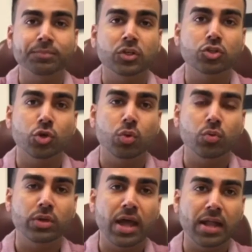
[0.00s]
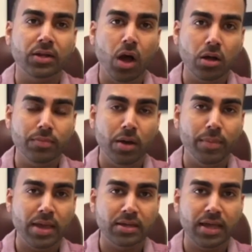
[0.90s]
So when we talk about
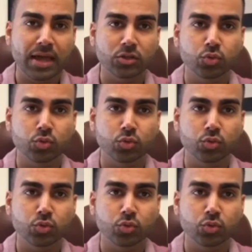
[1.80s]
bank accounts,